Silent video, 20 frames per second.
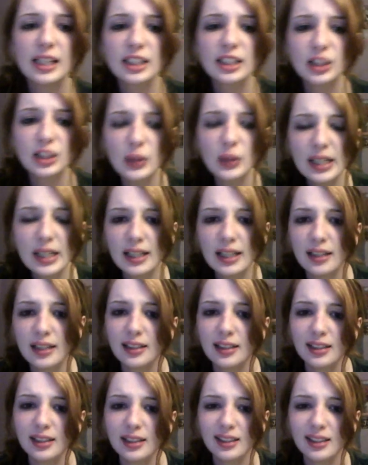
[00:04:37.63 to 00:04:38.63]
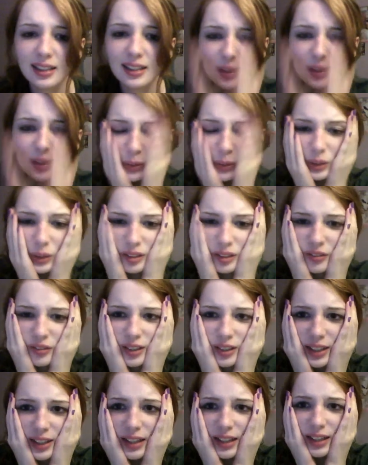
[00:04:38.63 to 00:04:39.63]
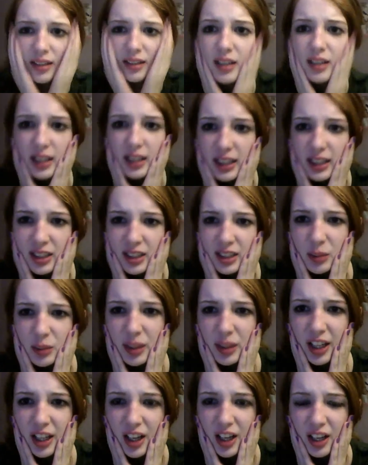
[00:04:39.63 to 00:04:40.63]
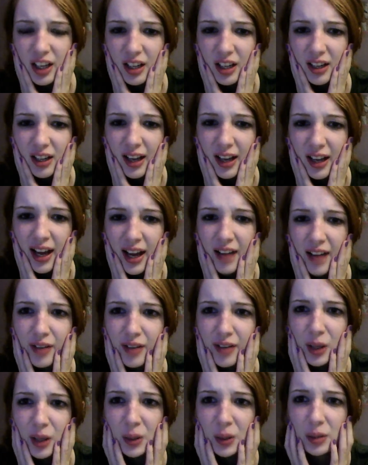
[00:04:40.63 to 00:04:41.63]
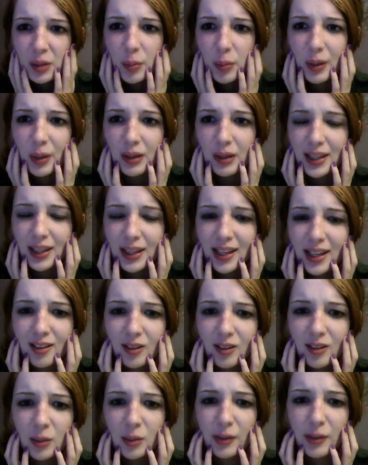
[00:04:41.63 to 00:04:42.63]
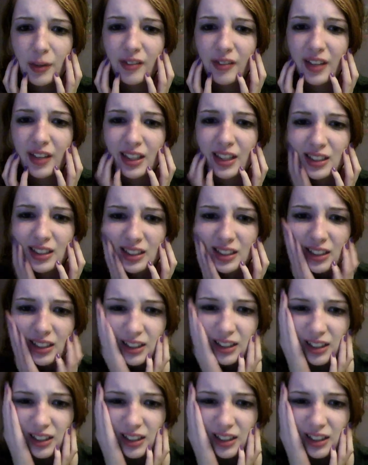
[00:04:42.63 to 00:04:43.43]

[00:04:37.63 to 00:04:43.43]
So yeah, that was really fun. It took me like a half hour to put that all on my face.